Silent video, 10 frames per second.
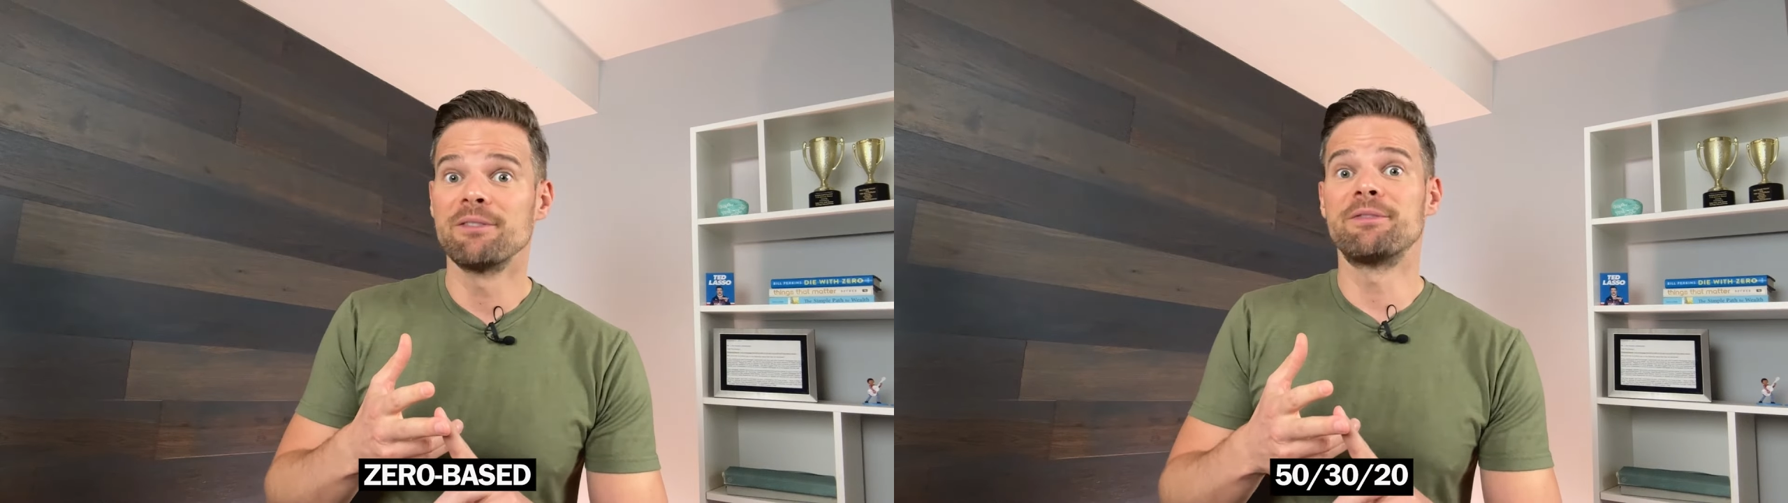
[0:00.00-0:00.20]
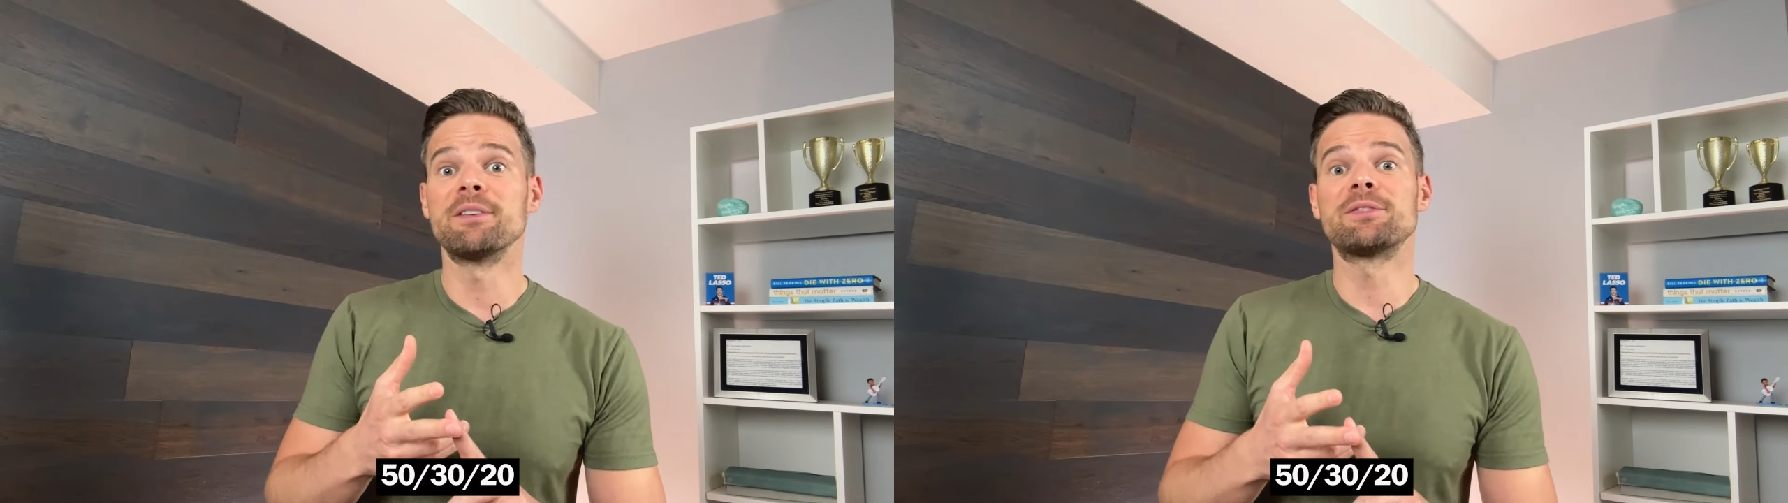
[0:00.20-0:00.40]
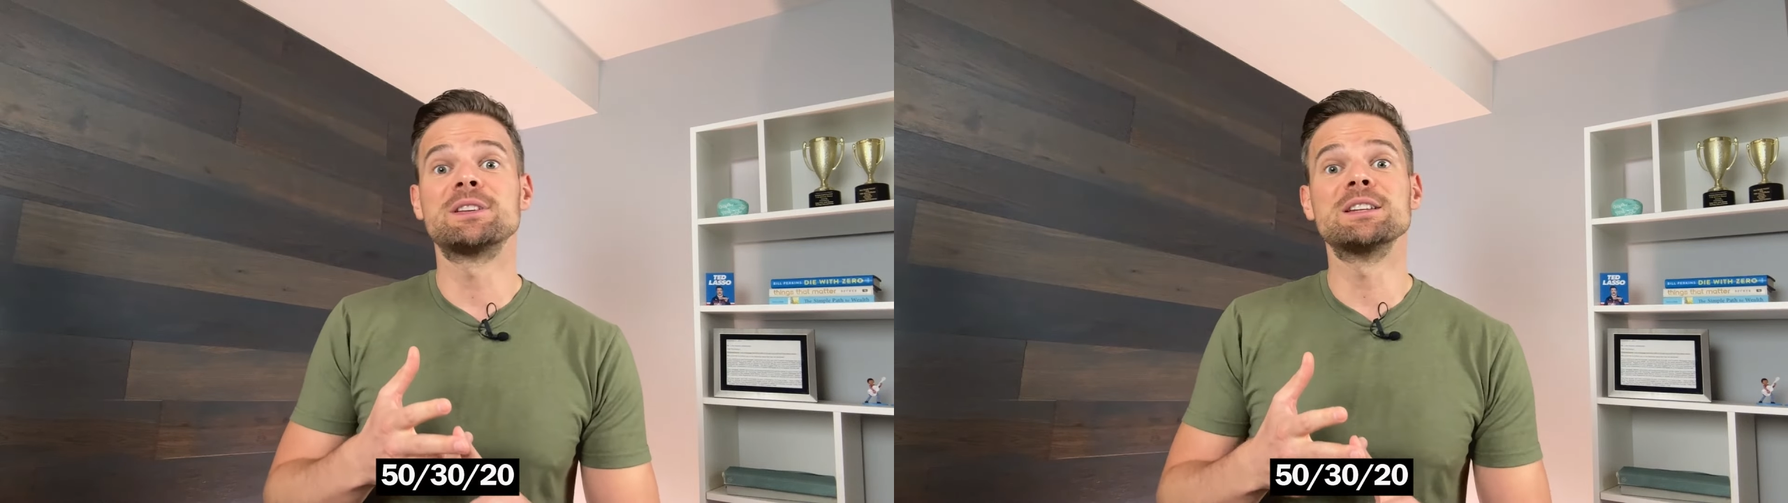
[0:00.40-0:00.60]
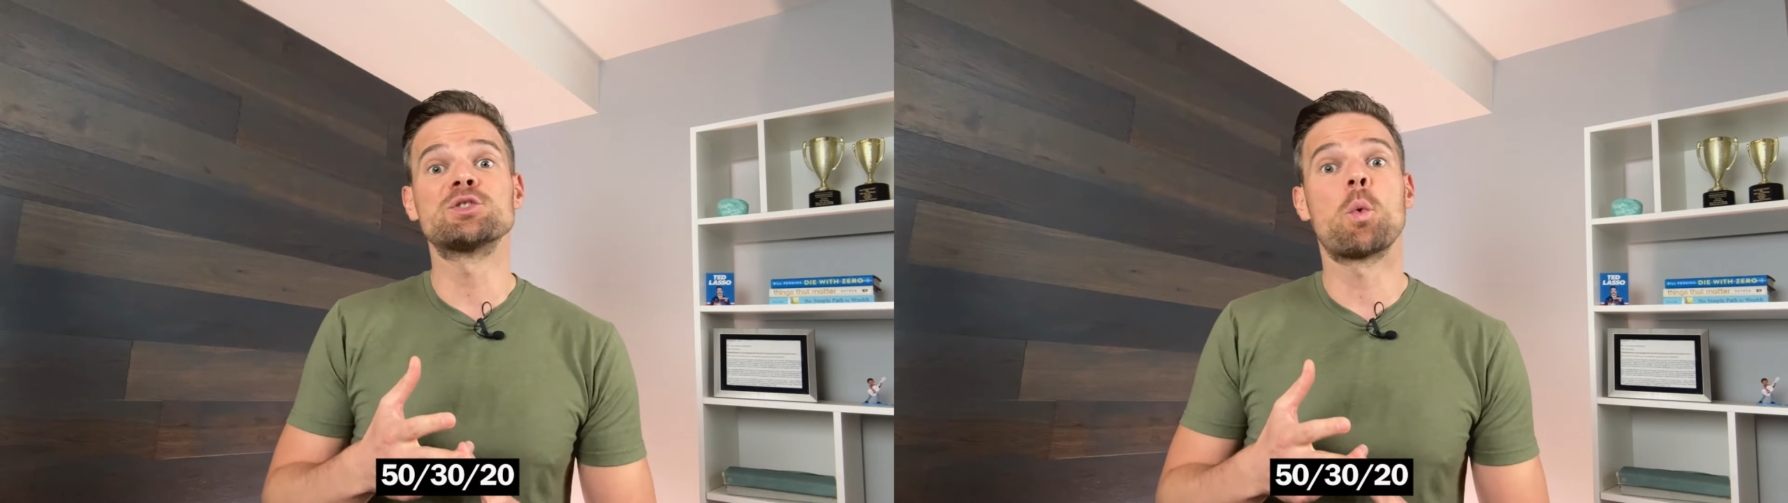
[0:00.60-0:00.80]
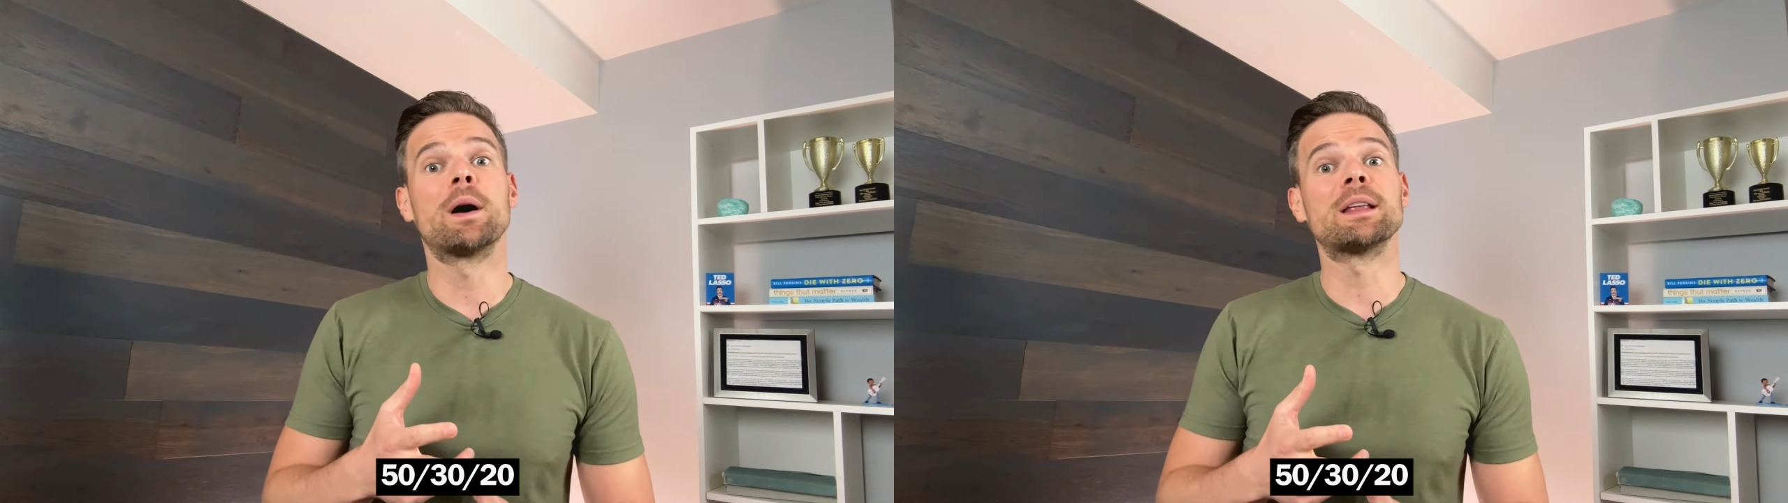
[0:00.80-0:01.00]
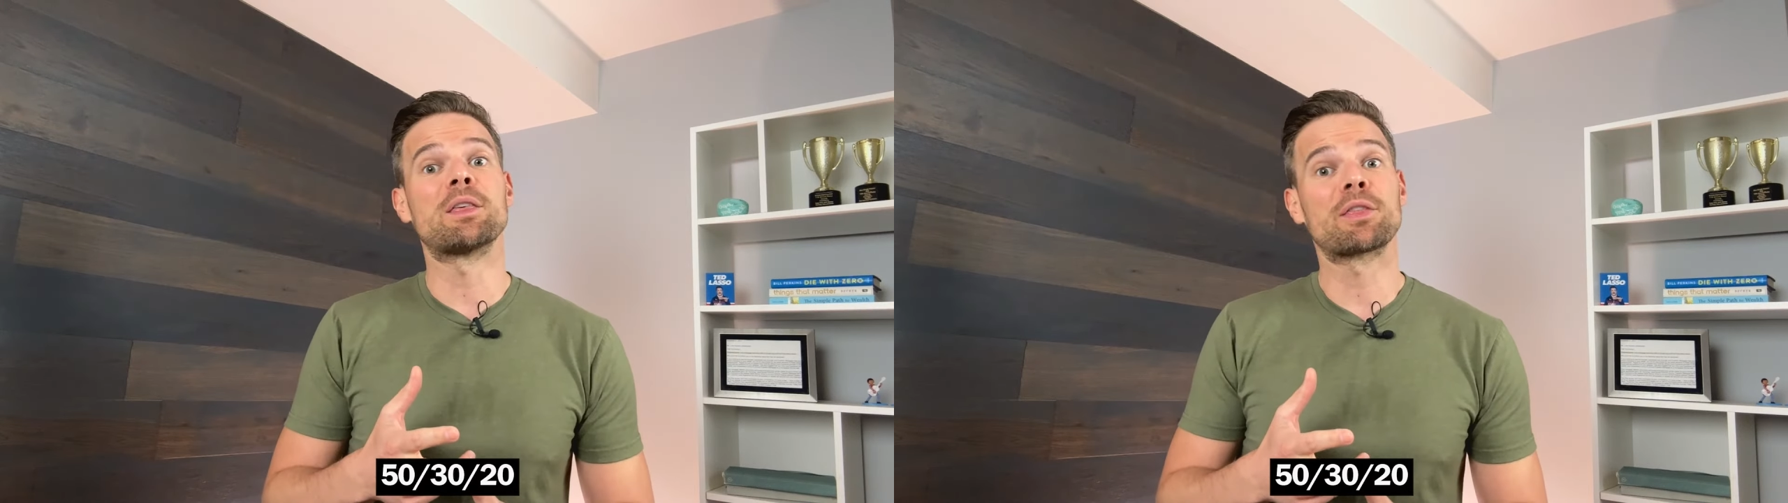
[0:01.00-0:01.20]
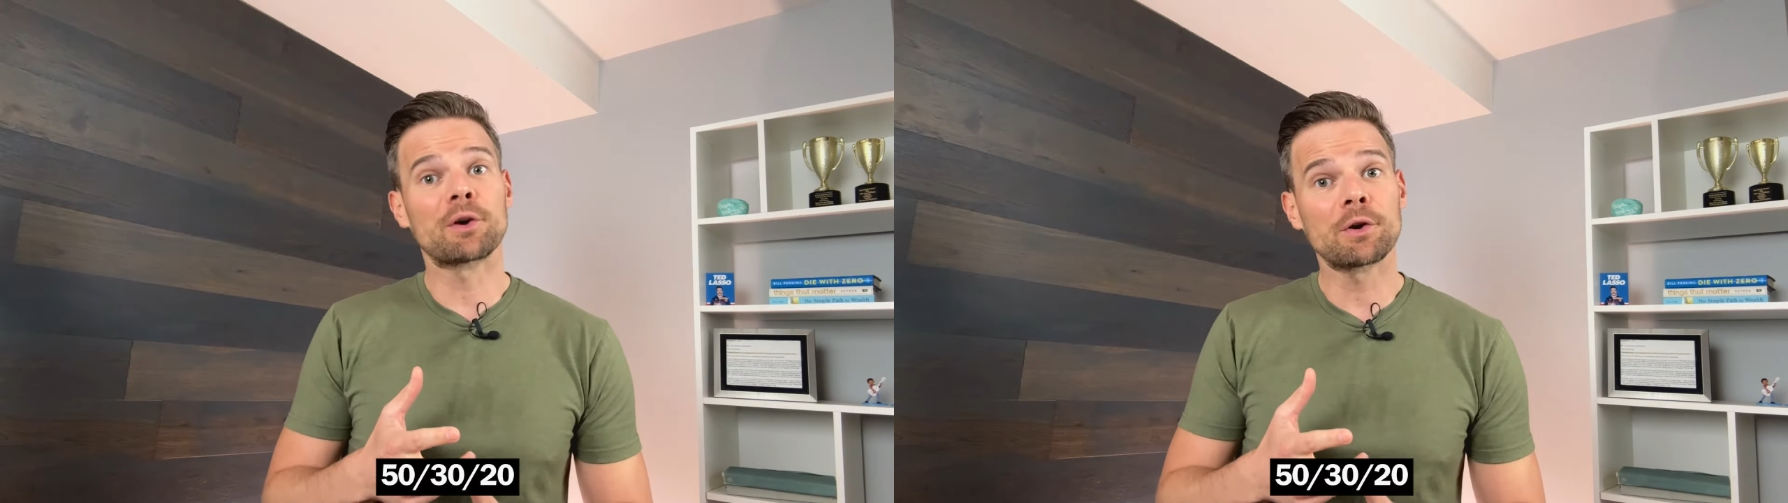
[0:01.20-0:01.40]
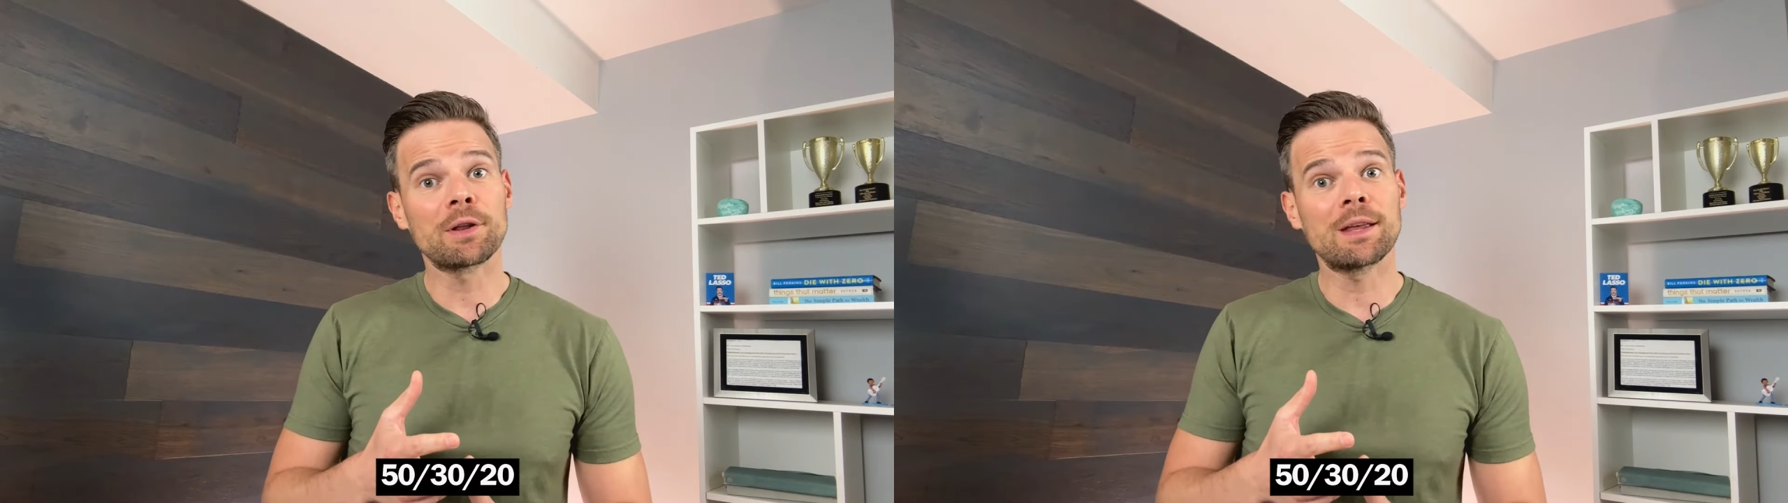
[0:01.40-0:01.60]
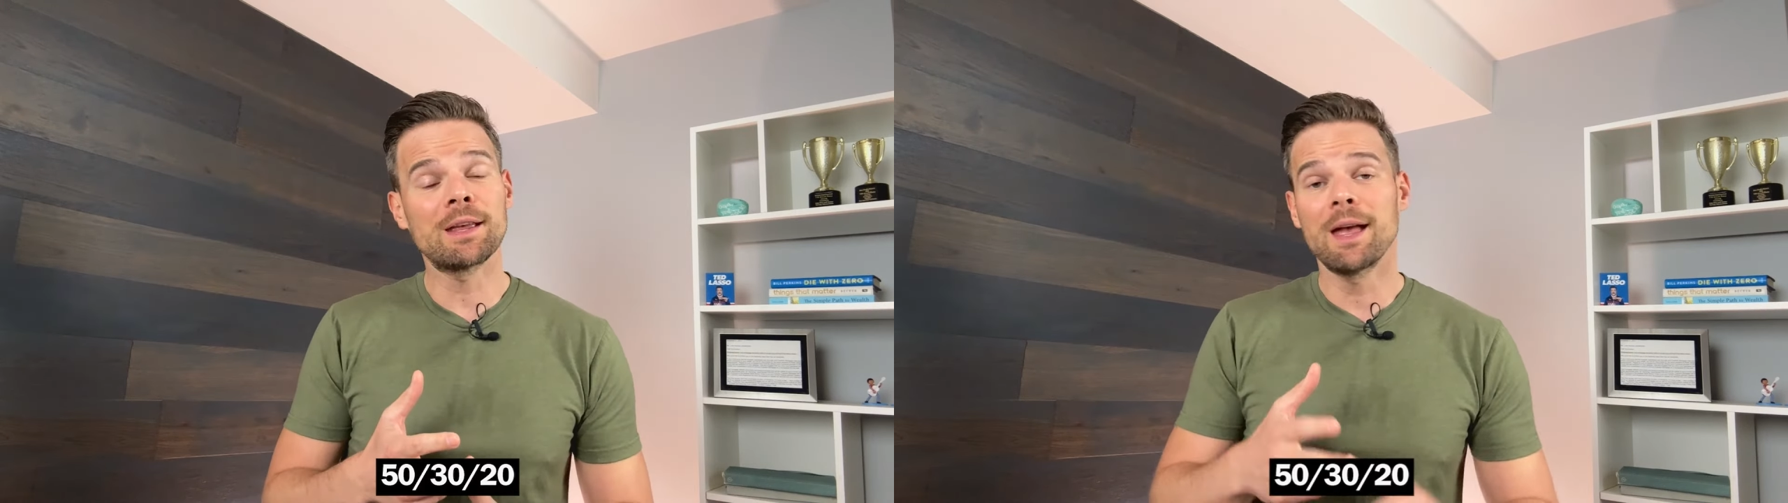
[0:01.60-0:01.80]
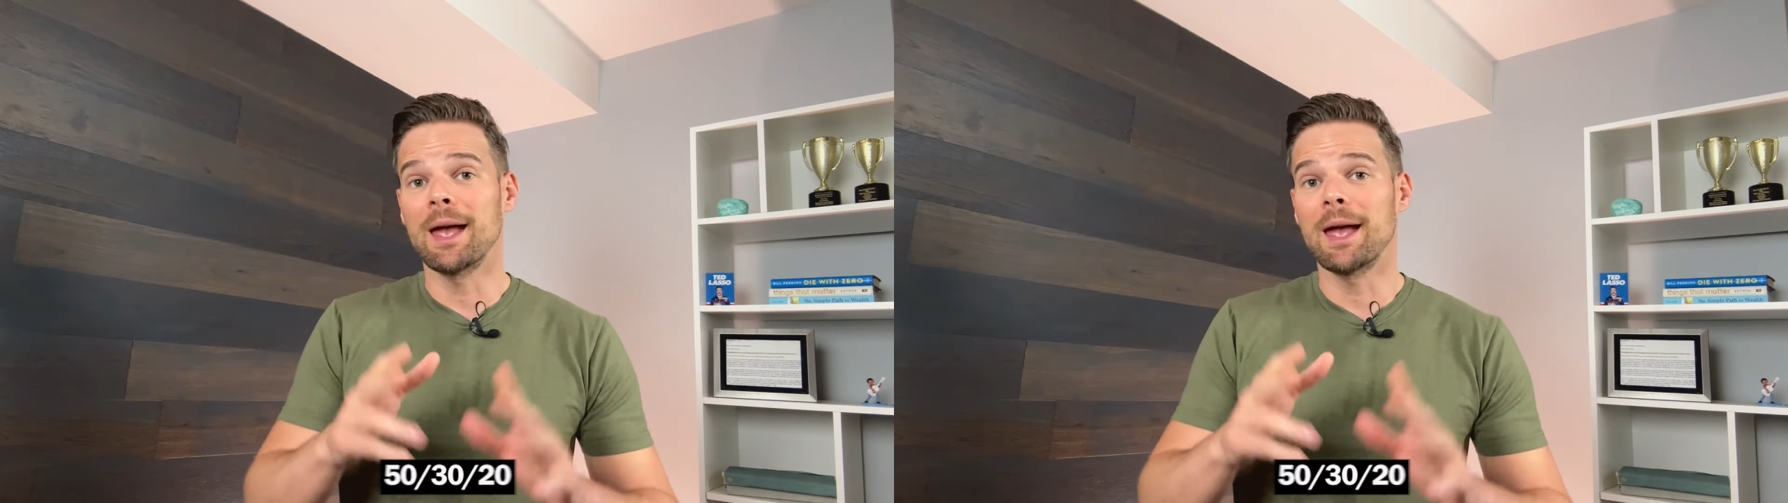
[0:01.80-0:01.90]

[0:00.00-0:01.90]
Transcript: 50, 20, 30,